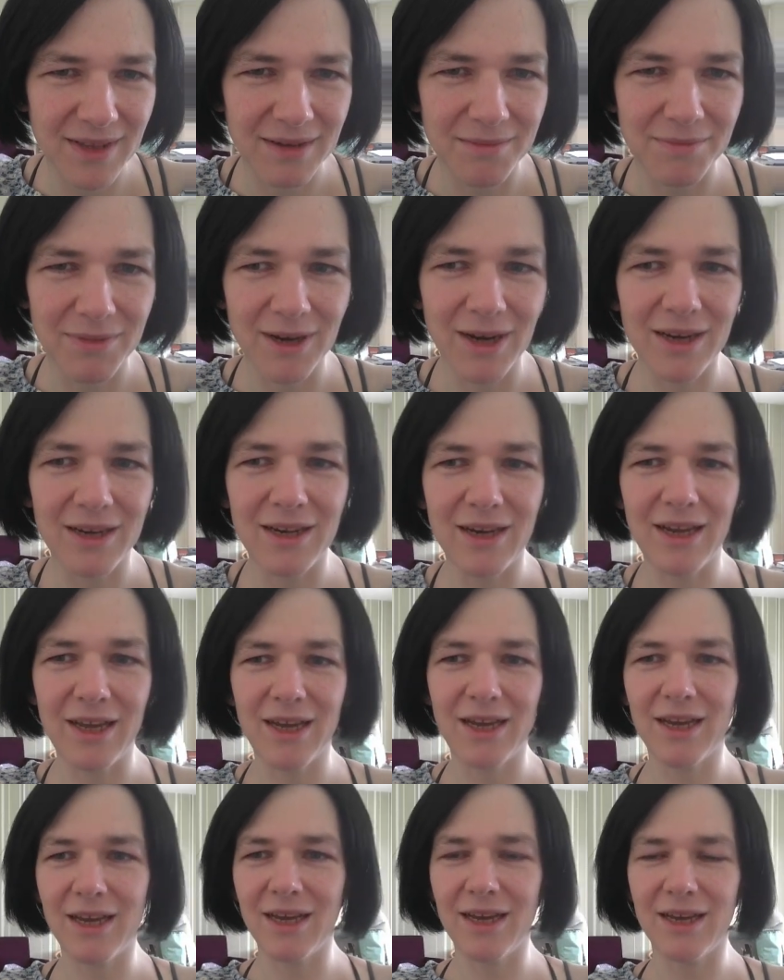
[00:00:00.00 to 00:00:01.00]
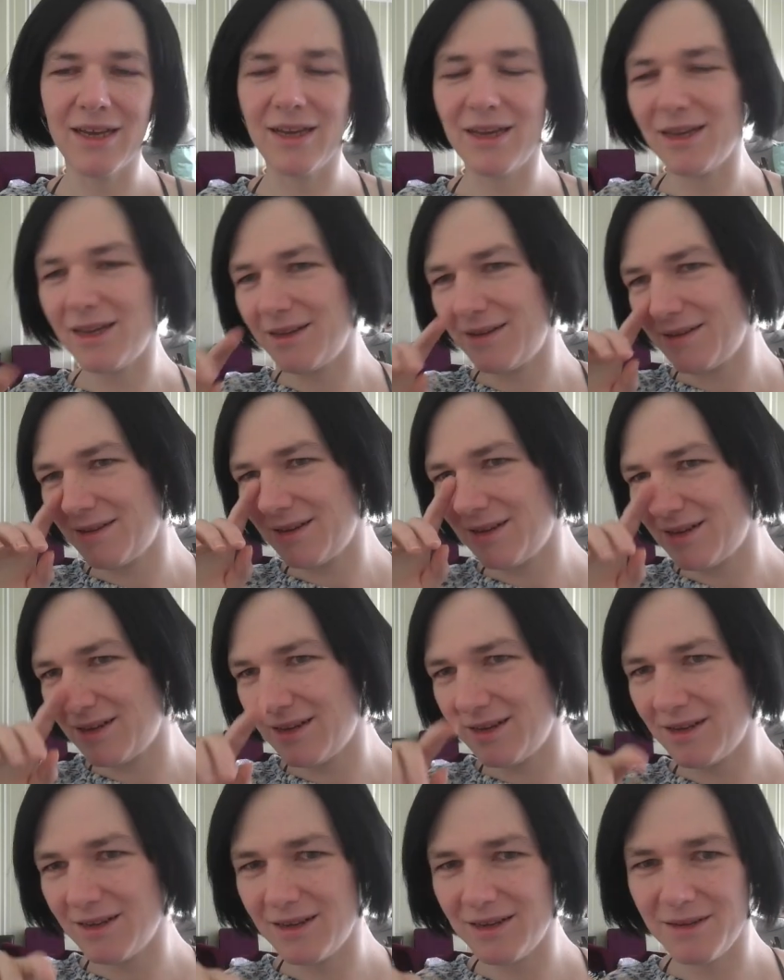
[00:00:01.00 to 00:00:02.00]
Apparently,
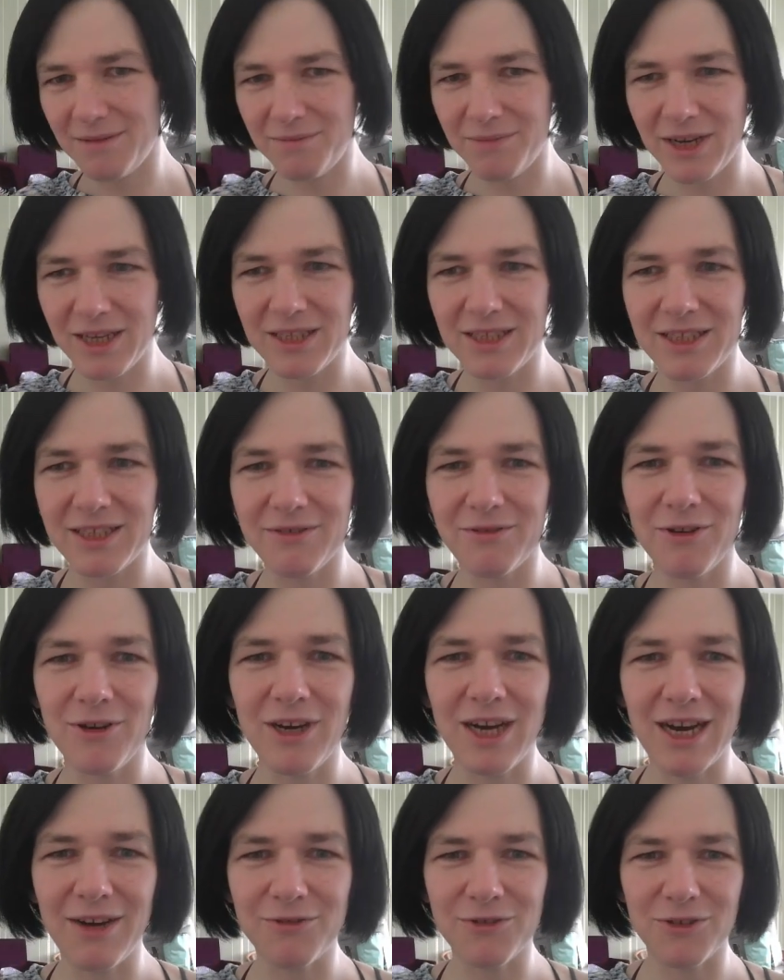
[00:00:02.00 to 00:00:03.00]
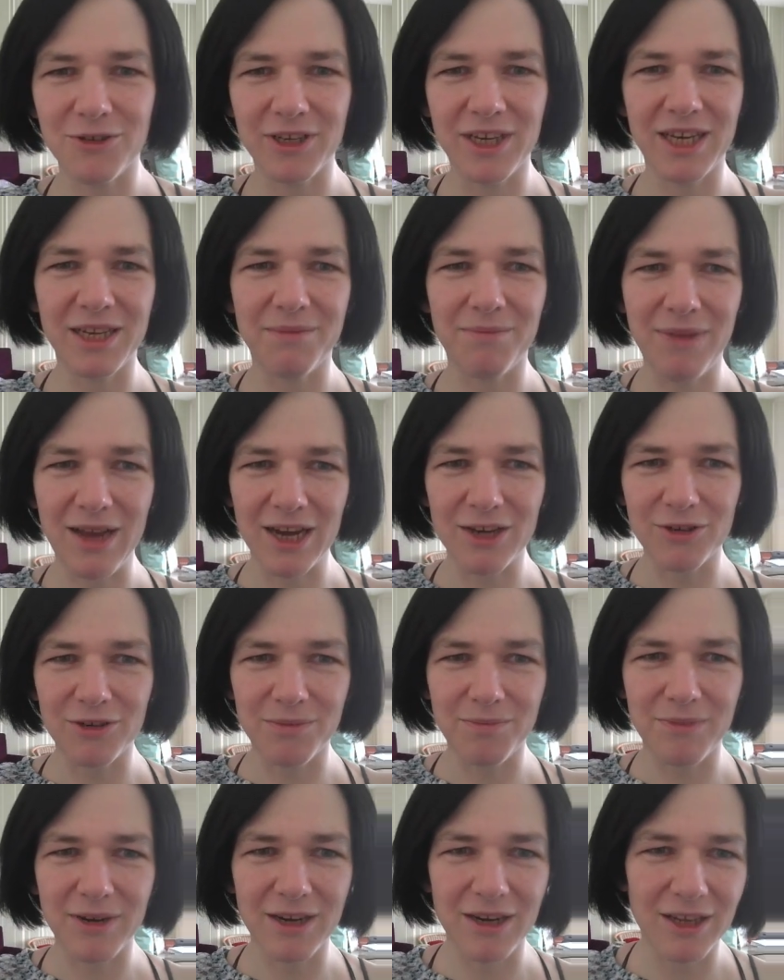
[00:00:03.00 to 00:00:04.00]
Betsi will have to get back
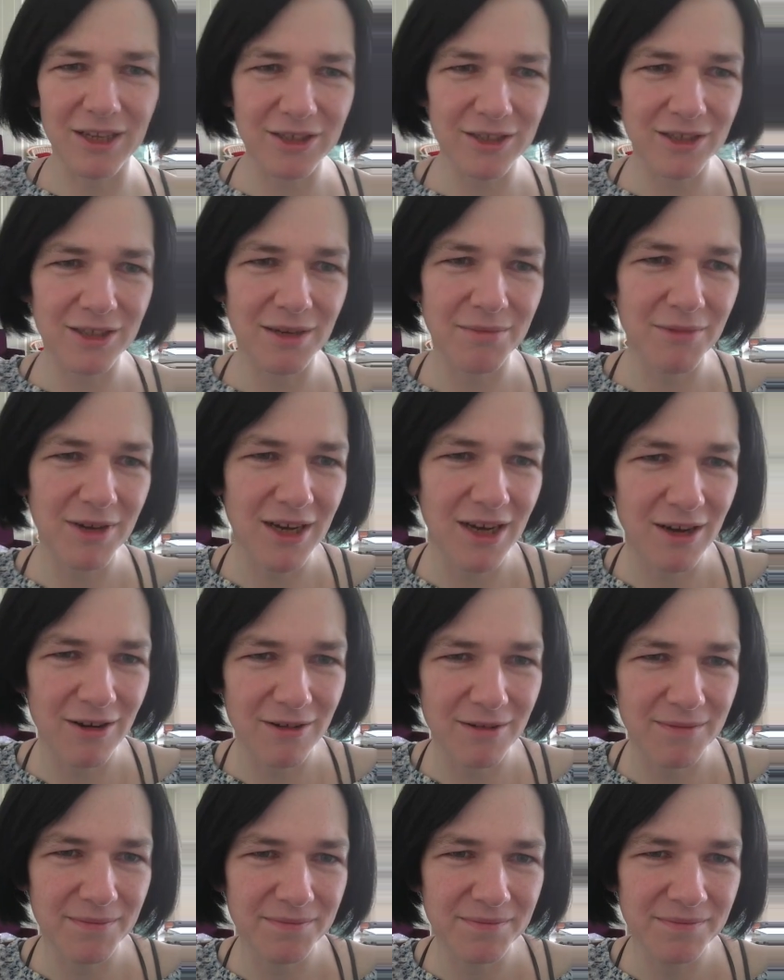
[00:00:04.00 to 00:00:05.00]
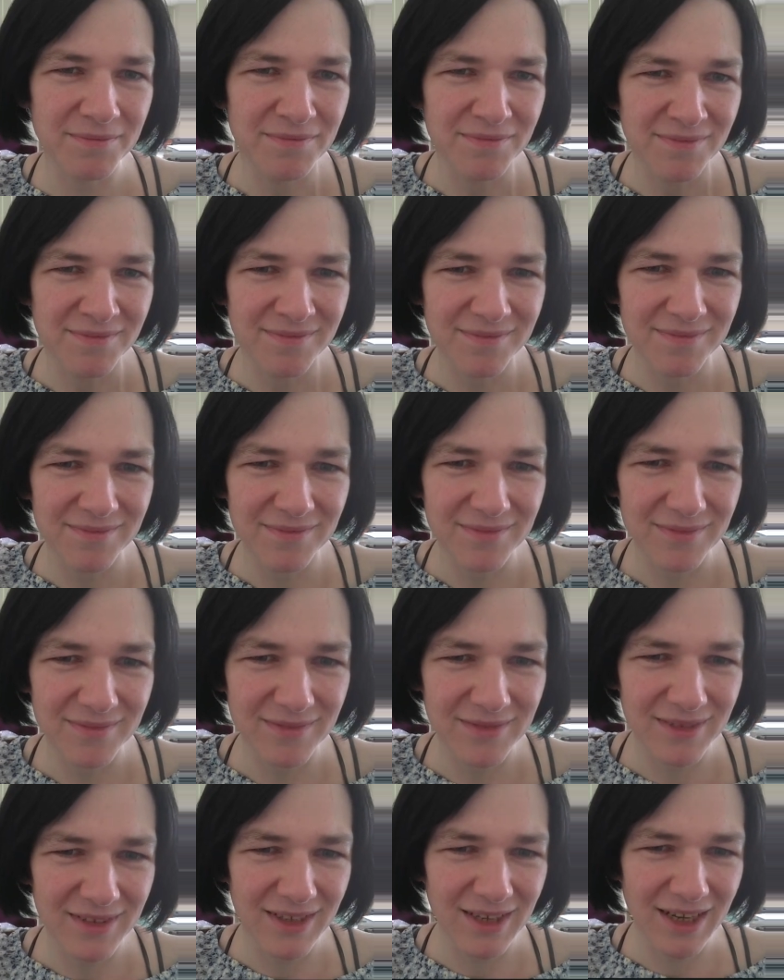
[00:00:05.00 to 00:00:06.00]
to palace somehow.
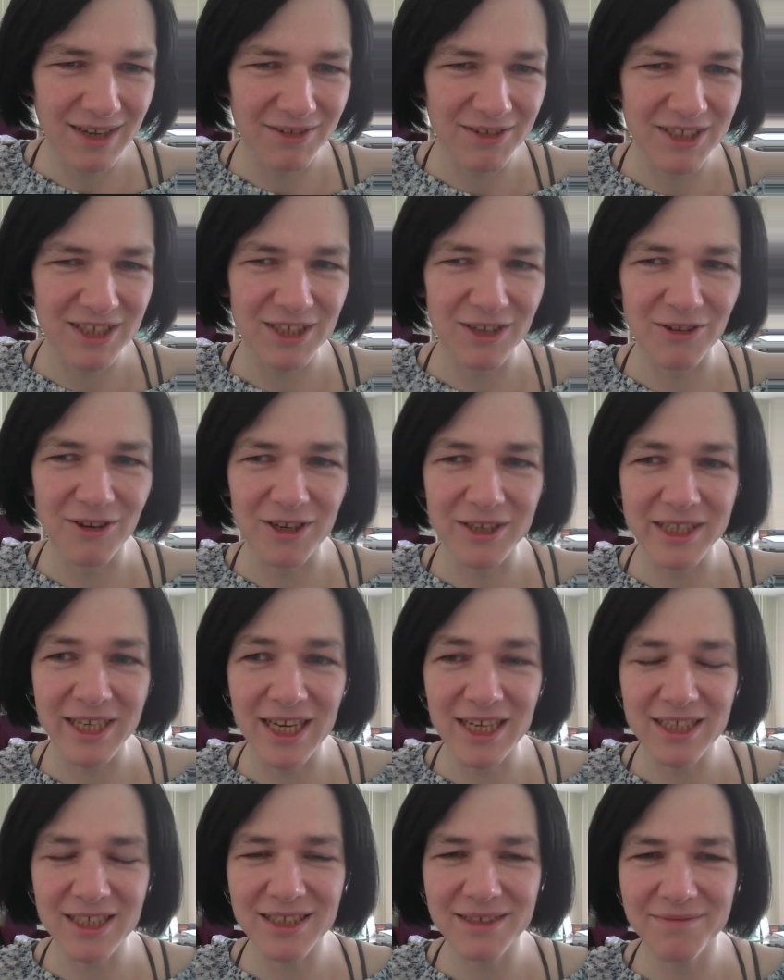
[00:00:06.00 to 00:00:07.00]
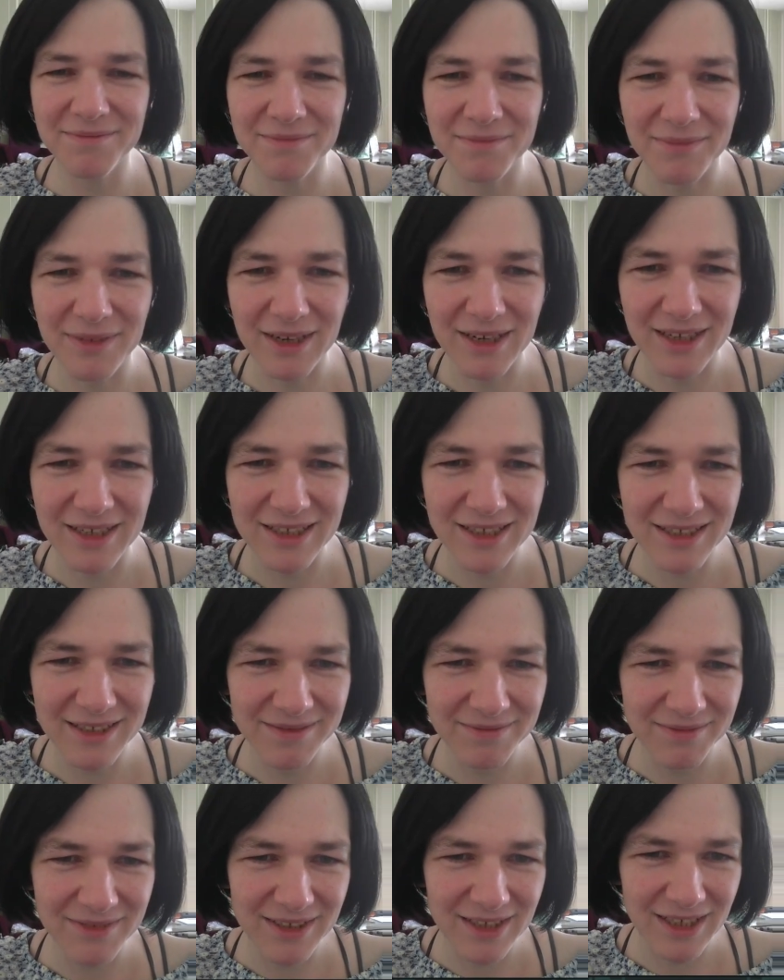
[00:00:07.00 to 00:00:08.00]
And she got kicked, but
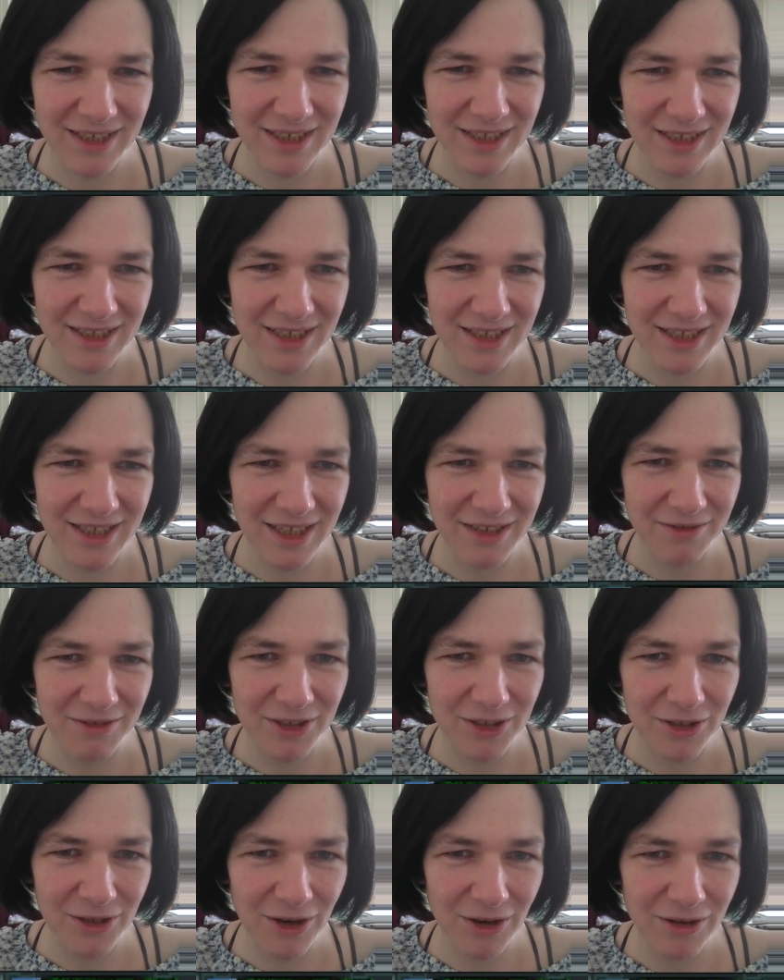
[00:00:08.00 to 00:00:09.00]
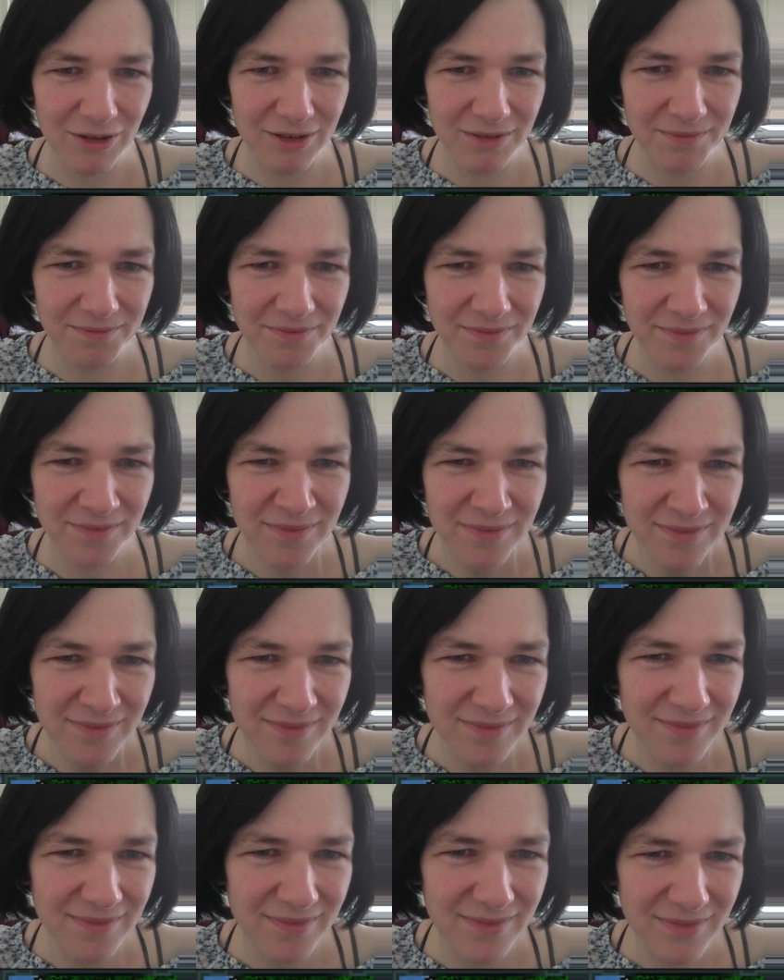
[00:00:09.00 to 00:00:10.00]
that is the thing with dogs.
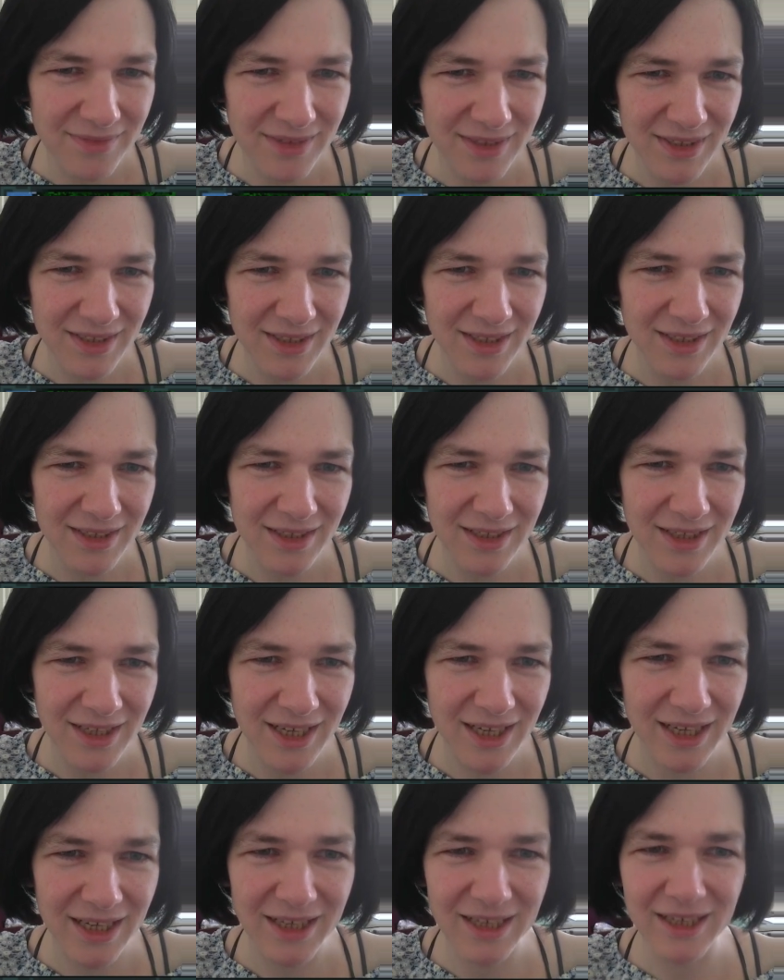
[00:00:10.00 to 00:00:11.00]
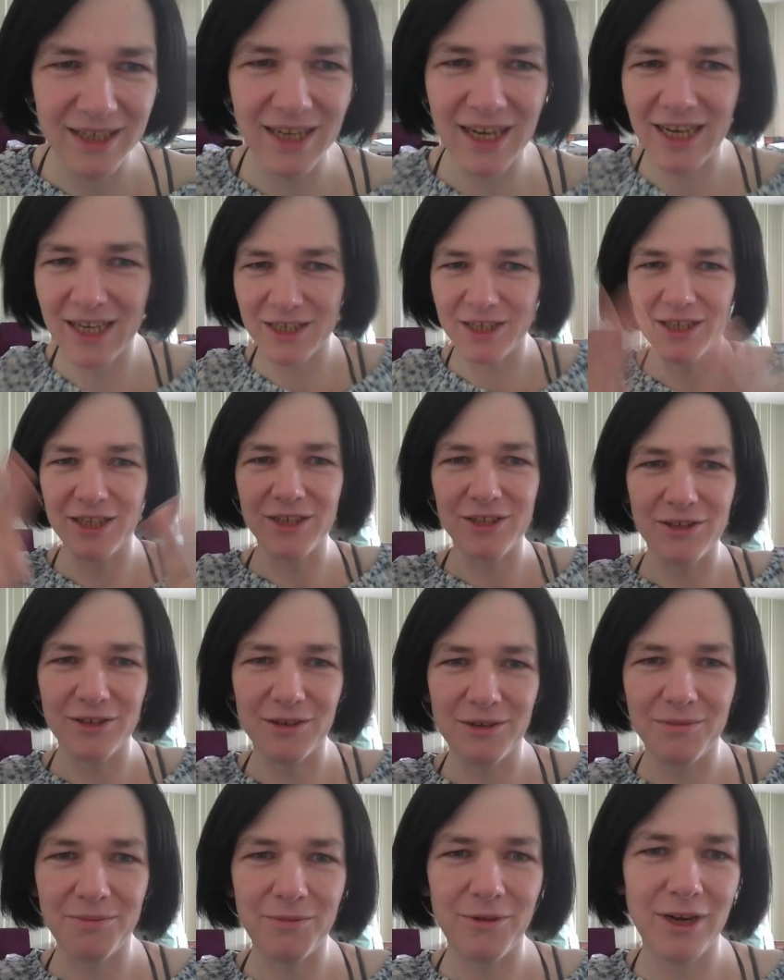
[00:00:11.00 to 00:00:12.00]
They get
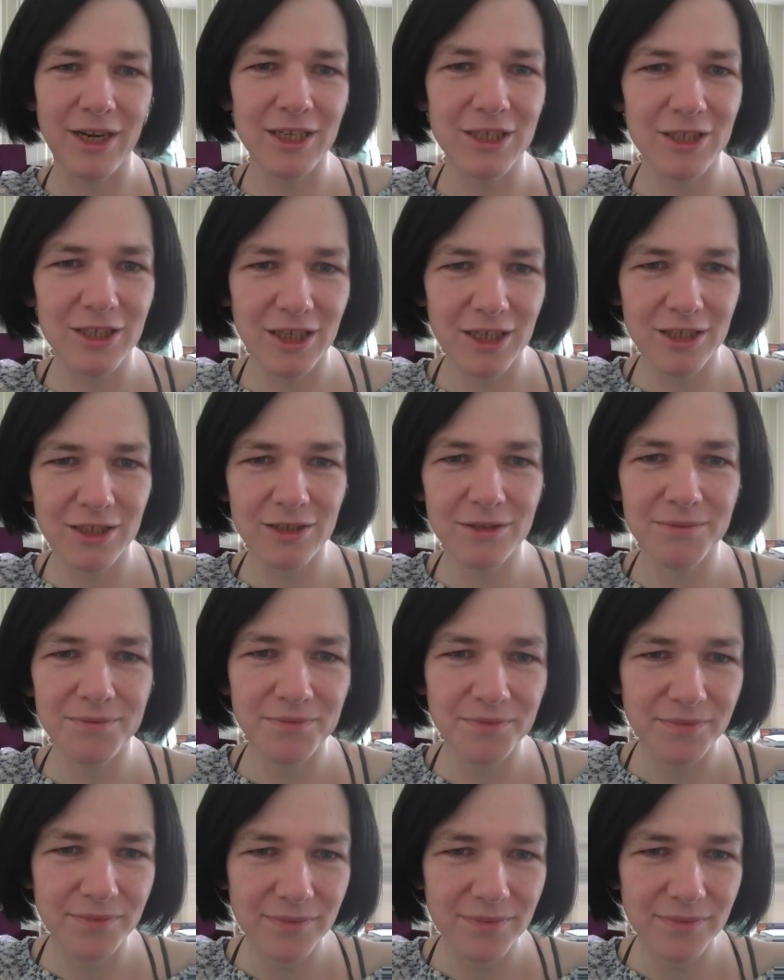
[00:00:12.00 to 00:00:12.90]
into places.